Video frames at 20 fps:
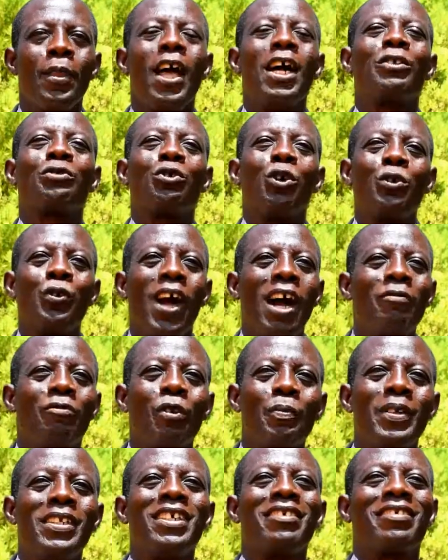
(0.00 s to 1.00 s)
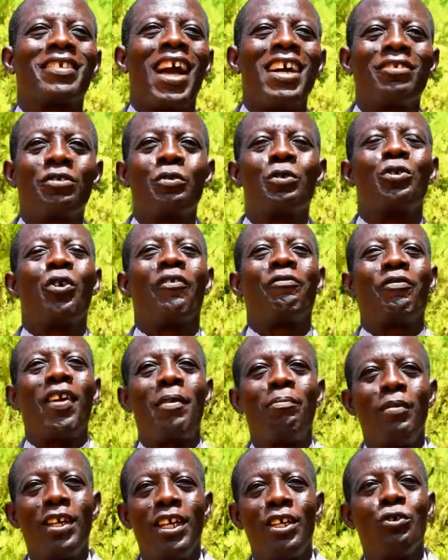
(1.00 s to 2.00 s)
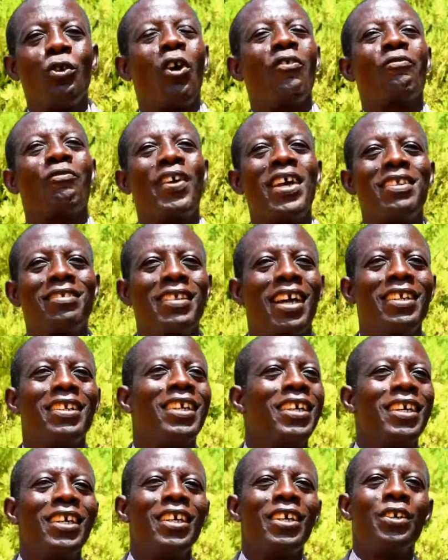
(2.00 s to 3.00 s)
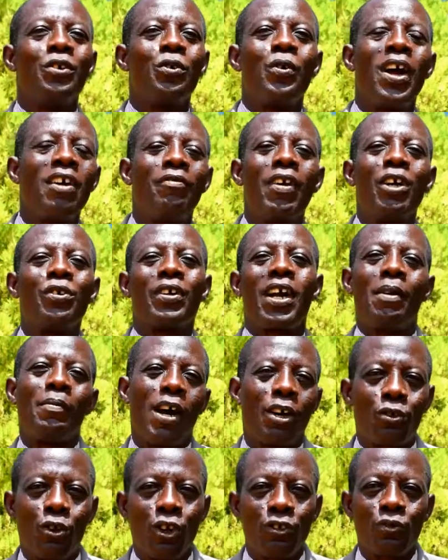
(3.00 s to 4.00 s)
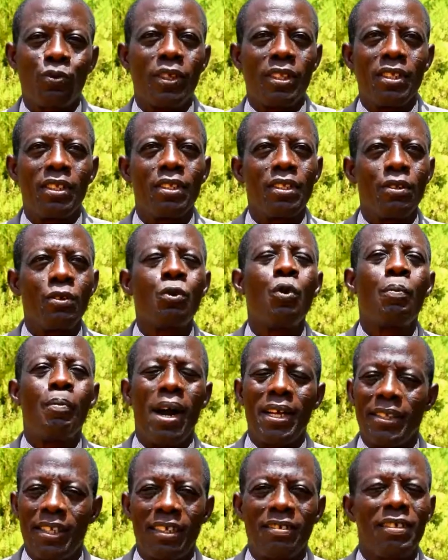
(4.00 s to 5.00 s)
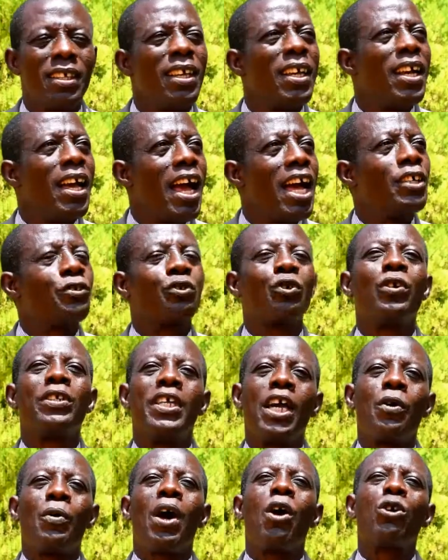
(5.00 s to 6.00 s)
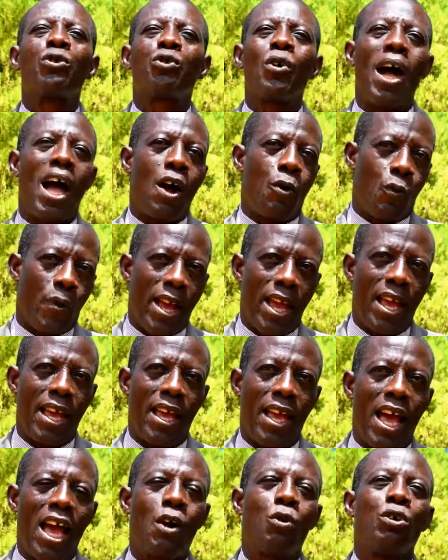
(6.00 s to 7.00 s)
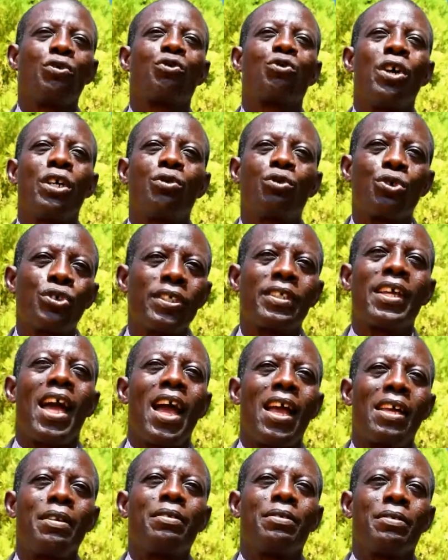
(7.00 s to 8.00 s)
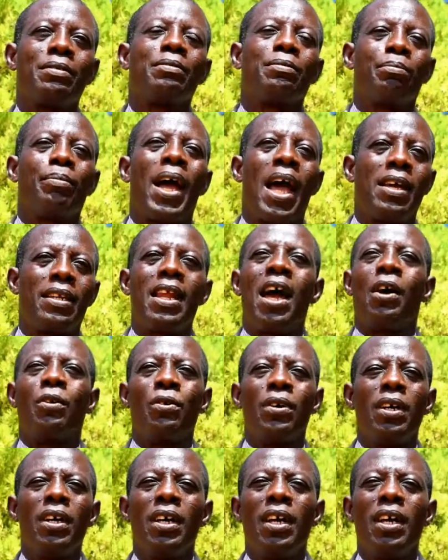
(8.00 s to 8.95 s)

And so you have to be discussing with your family, your friends, and whoever you come across with who matters. And so they were also aware I was going to retire by now.